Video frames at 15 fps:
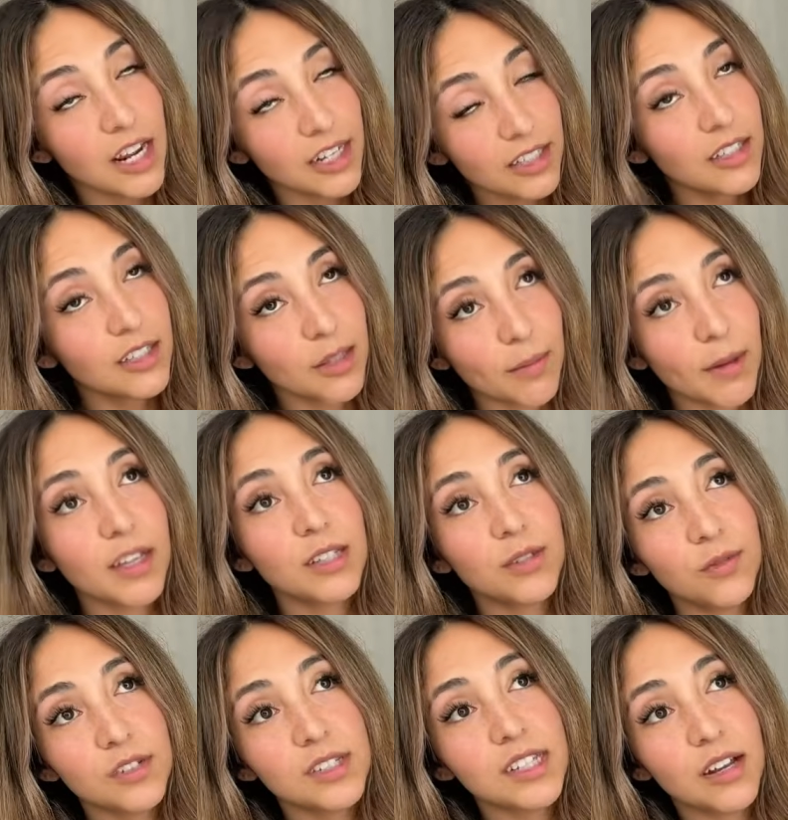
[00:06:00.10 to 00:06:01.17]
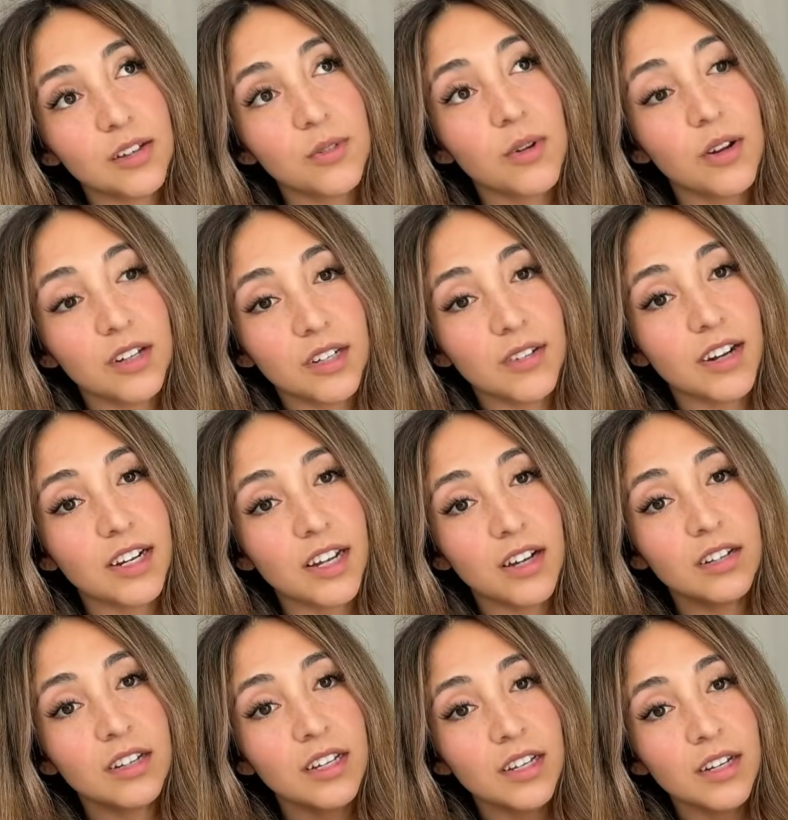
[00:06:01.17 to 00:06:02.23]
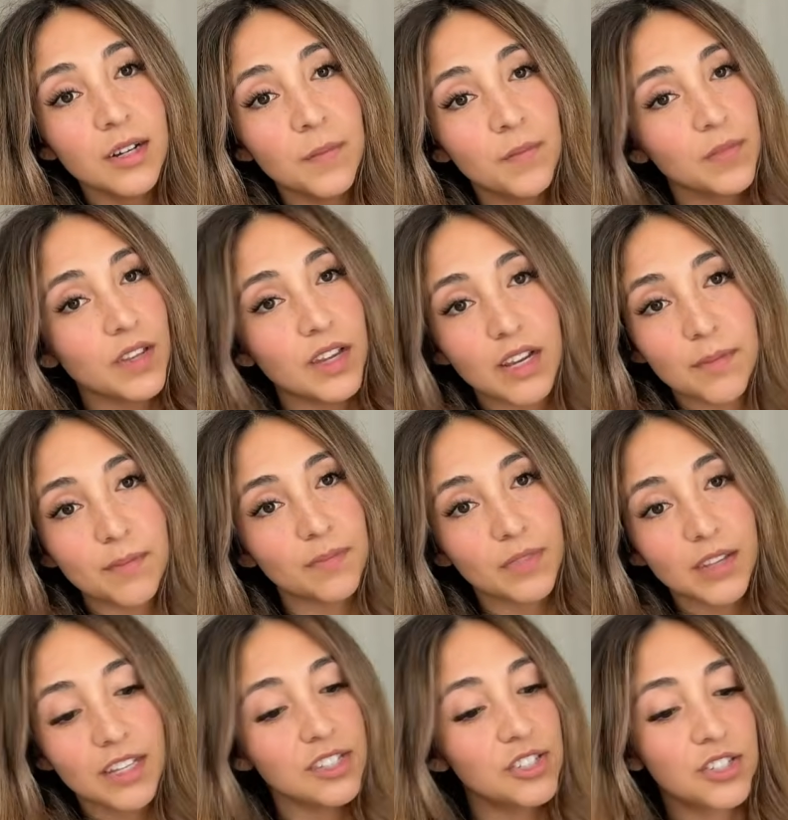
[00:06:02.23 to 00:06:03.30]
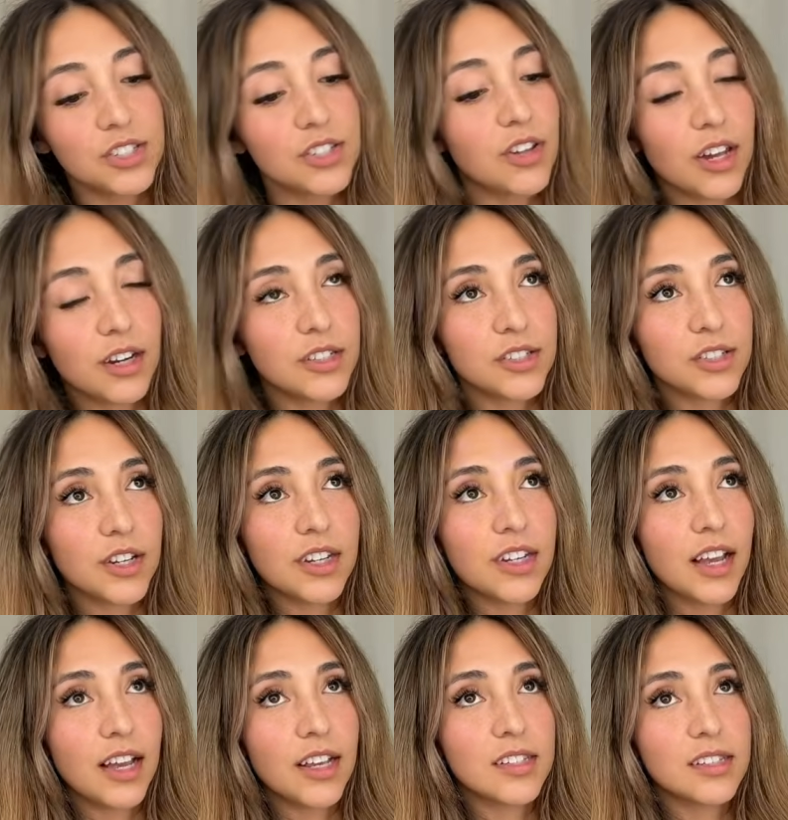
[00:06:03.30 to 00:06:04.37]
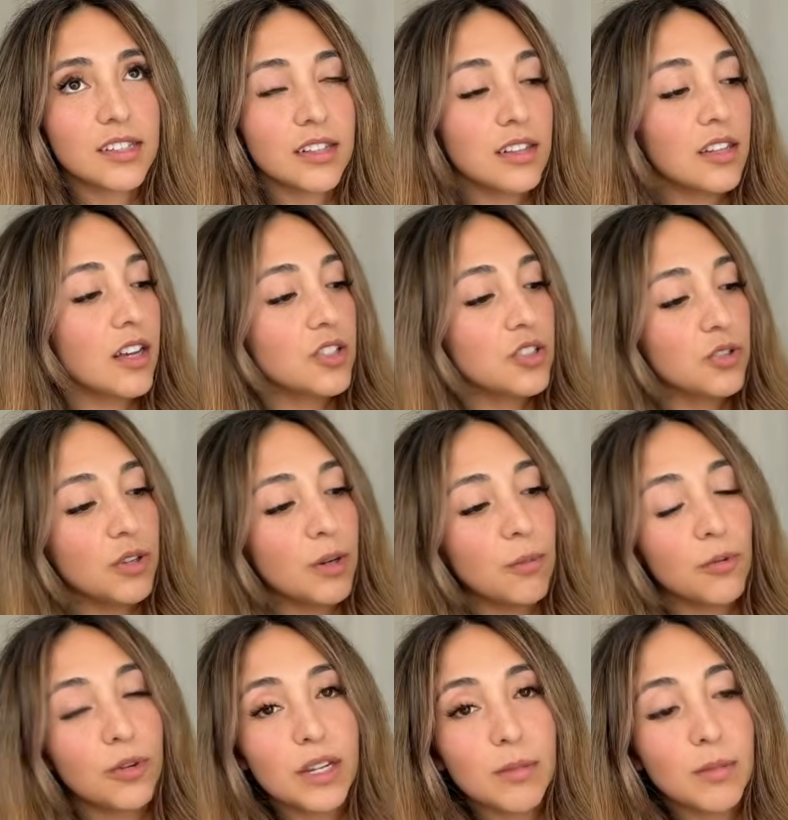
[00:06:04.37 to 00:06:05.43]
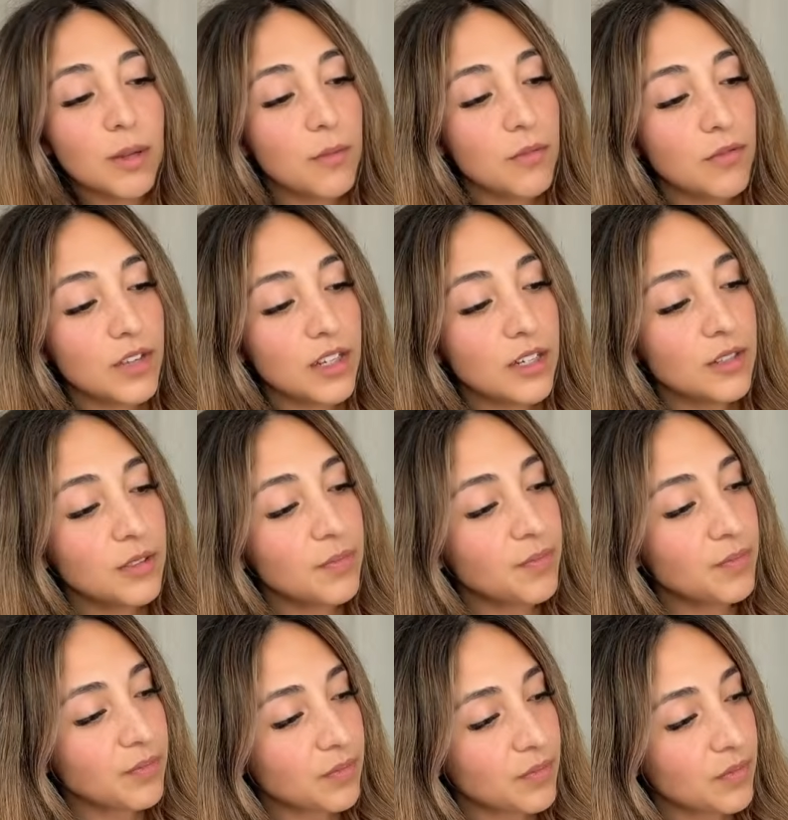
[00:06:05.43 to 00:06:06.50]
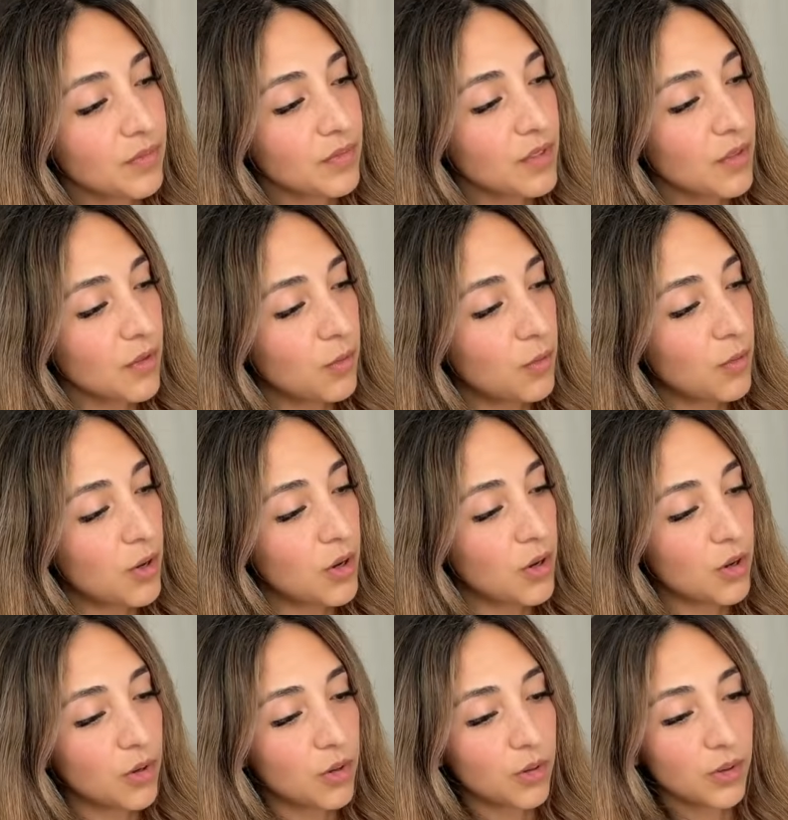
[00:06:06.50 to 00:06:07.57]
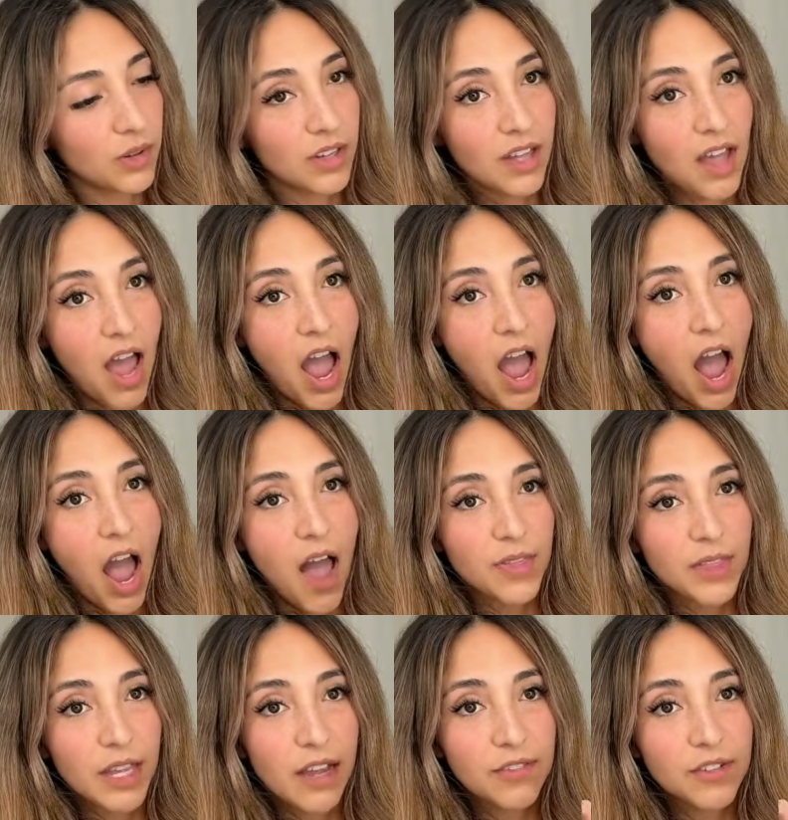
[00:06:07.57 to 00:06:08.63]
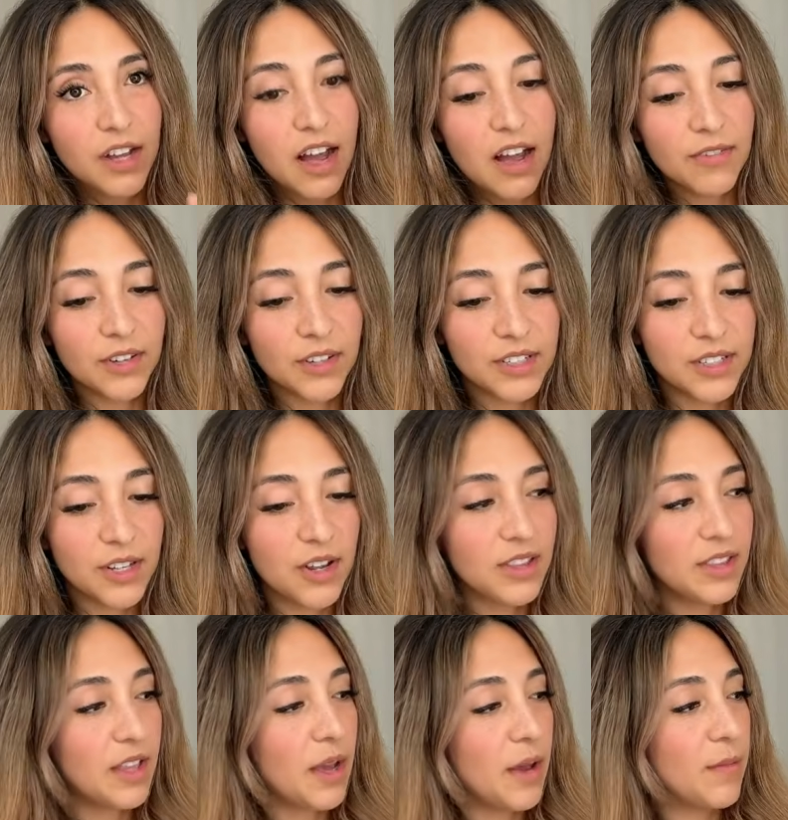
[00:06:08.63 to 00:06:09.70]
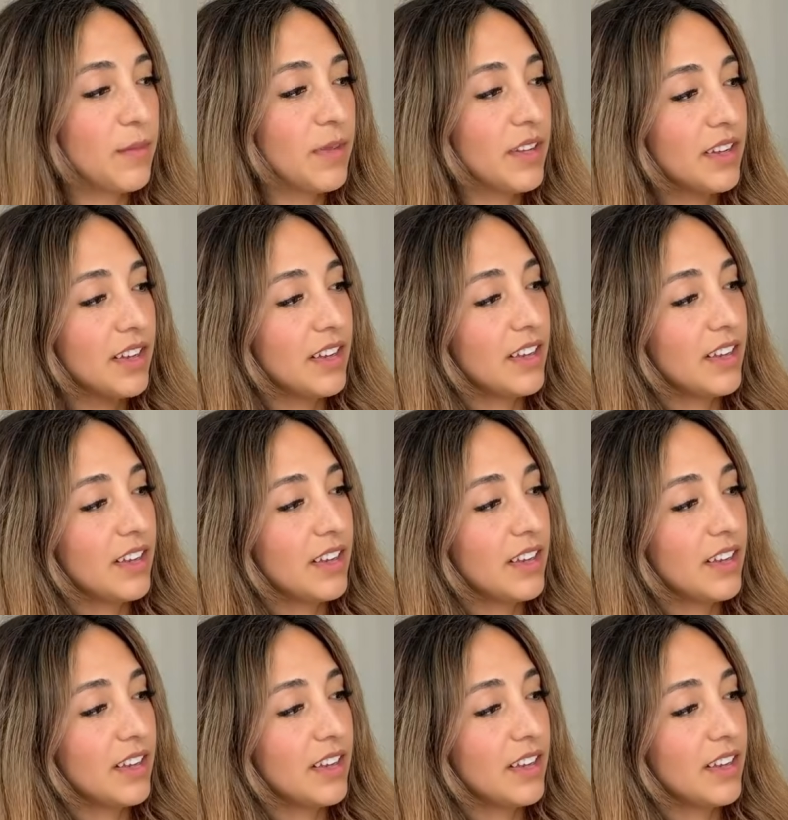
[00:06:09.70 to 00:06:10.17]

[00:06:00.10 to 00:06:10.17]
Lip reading: technically the best for sound quality right now. It's just not as good as luxury premium feel. Whoa, they have covers on them